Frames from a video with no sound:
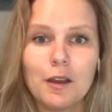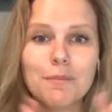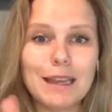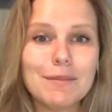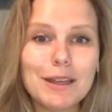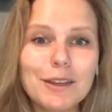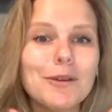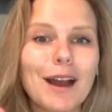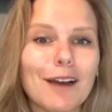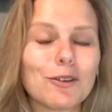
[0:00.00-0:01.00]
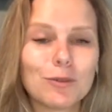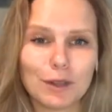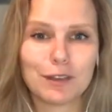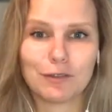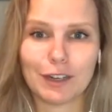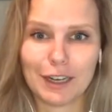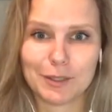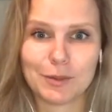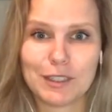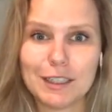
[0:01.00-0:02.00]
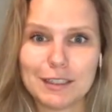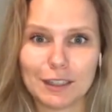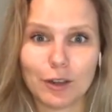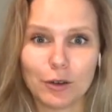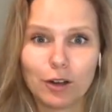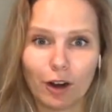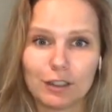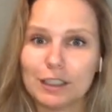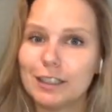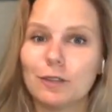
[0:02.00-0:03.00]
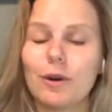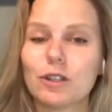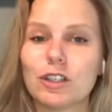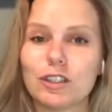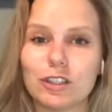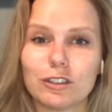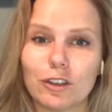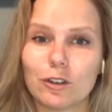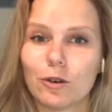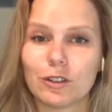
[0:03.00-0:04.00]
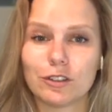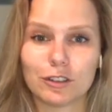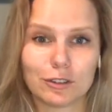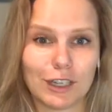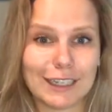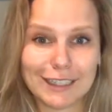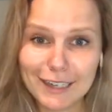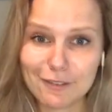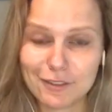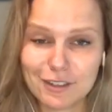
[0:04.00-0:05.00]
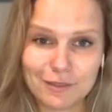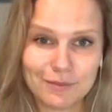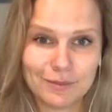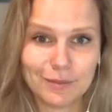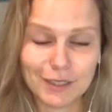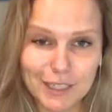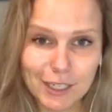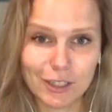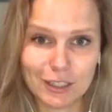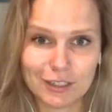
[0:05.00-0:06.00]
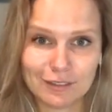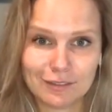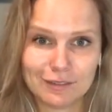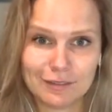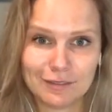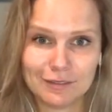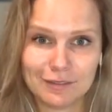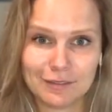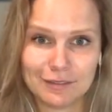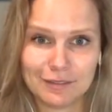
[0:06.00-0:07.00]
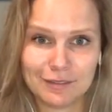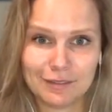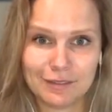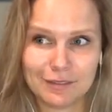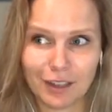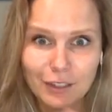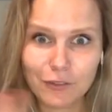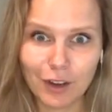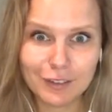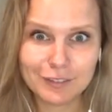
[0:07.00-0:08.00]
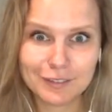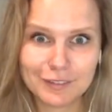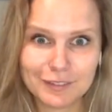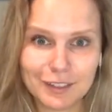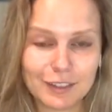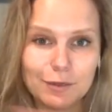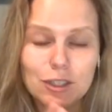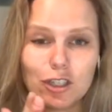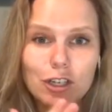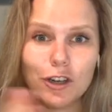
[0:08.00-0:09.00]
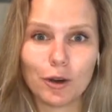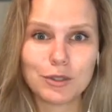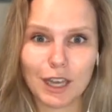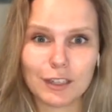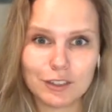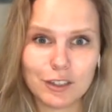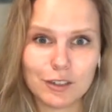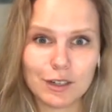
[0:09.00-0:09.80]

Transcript: Maybe you have a really fun expertise. I know Carly here watching, she's got a course on creating GIFs and stickers. That's fun. That's something she knows how to do.